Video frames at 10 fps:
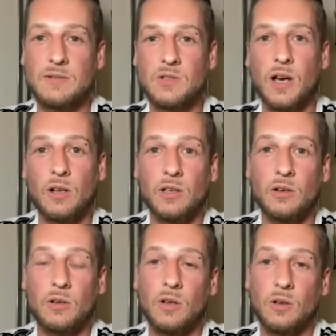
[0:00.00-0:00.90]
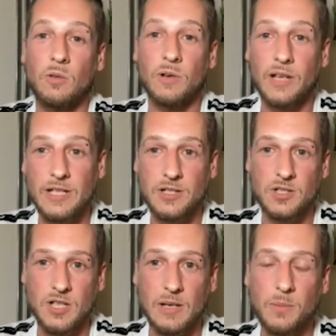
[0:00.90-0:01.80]
It was quite, a, you know, a long
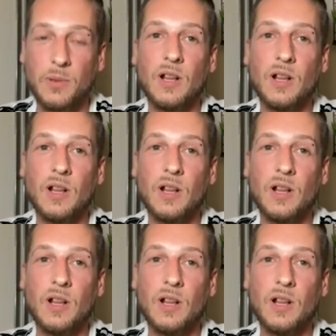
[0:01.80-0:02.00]
relationship,